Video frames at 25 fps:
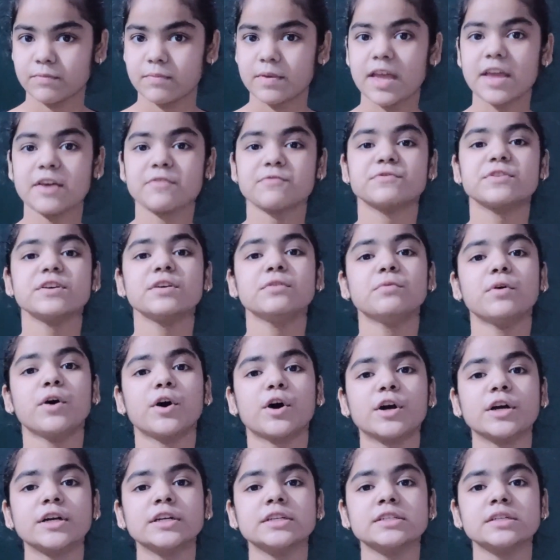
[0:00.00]
if the
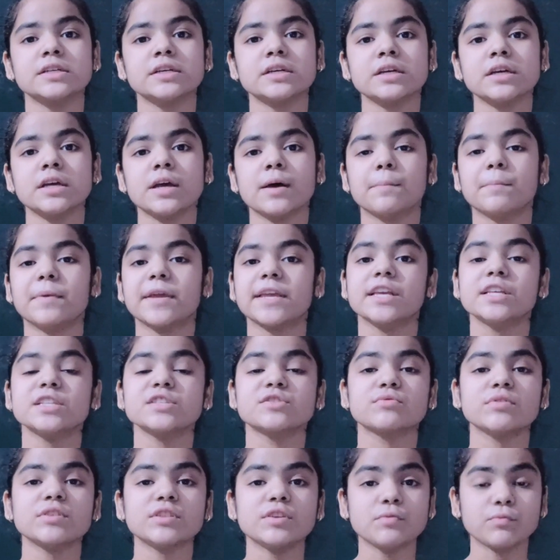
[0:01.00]
word
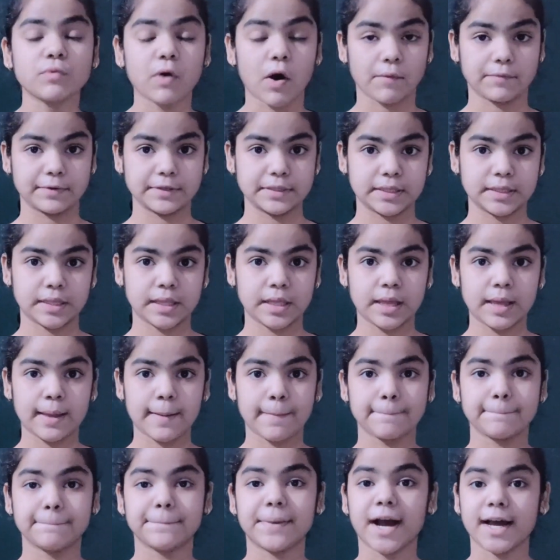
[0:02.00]
begins with a vowel,
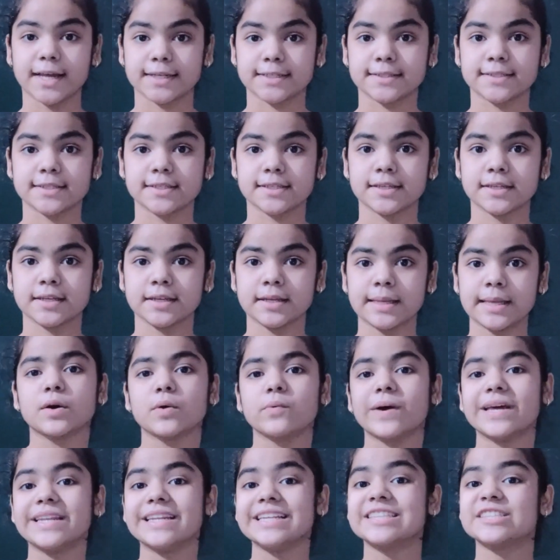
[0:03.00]
but
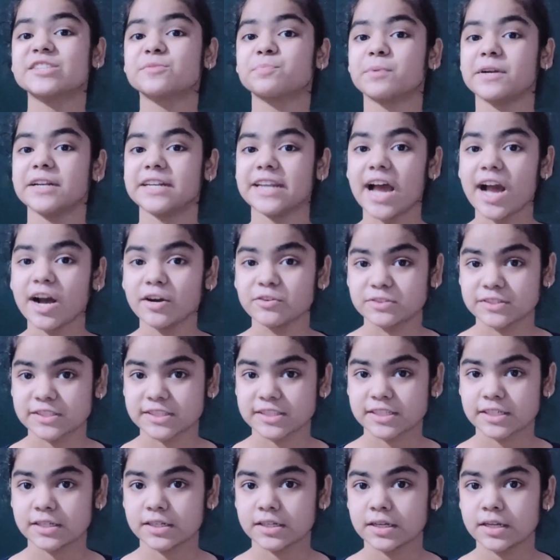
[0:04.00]
when it's
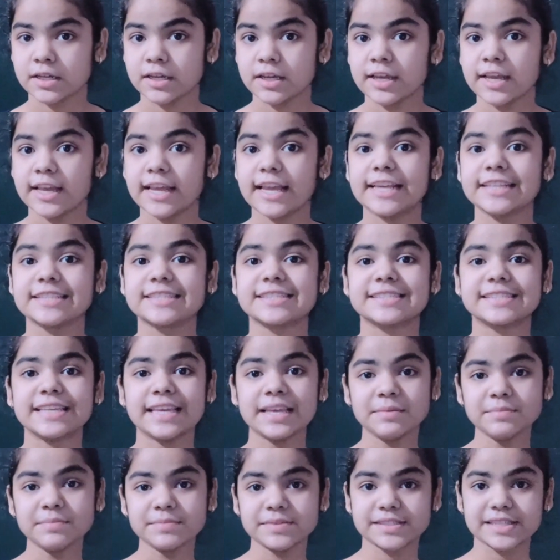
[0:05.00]
pronounced, it
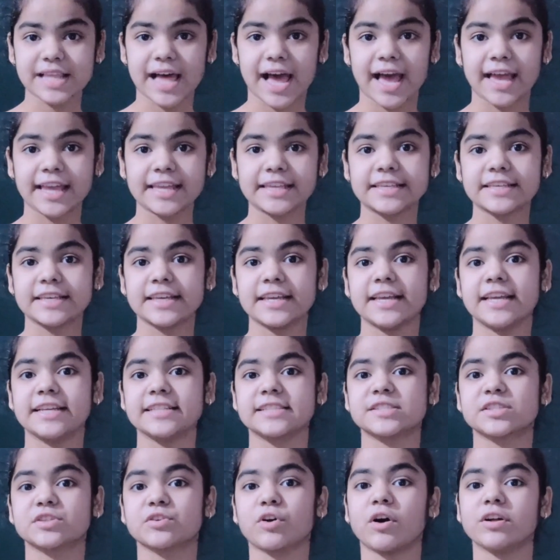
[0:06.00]
seems like
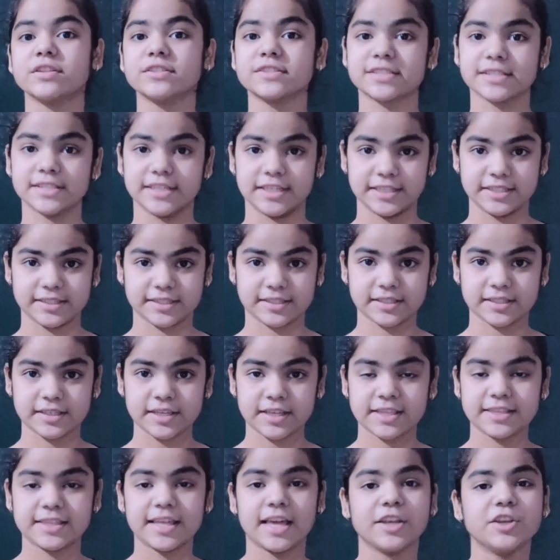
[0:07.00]
it's consonant,
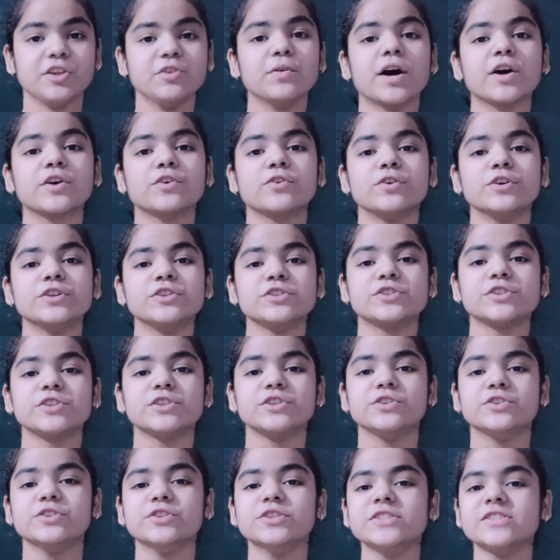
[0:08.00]
then you are going to
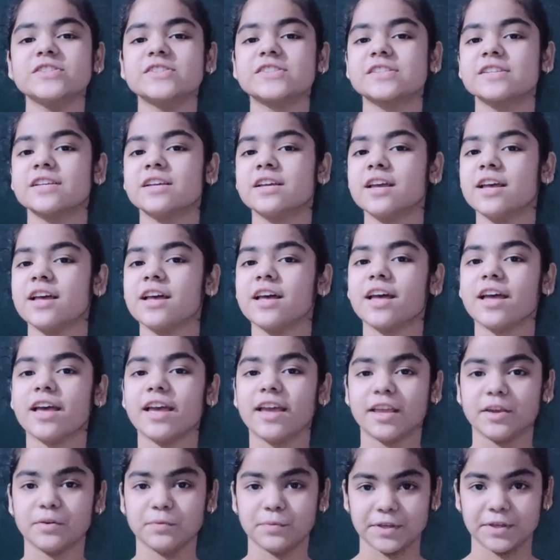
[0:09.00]
use
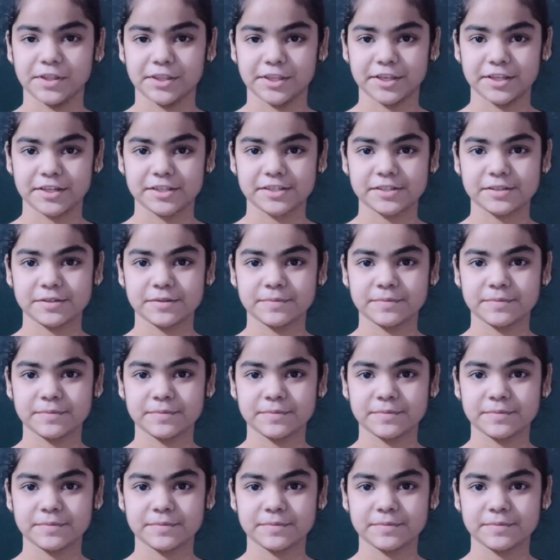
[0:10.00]
a with it.